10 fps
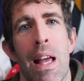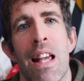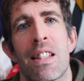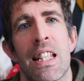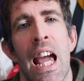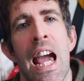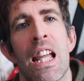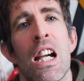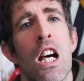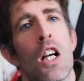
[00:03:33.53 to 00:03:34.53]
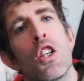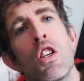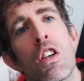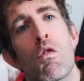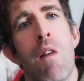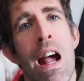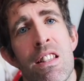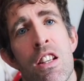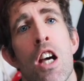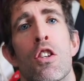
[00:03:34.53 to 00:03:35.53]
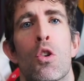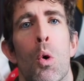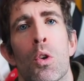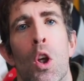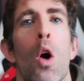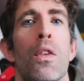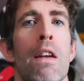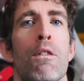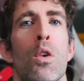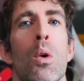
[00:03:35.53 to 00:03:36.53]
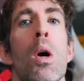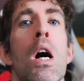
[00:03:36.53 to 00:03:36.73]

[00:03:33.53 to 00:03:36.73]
SDK and using REST to talk to Contentful,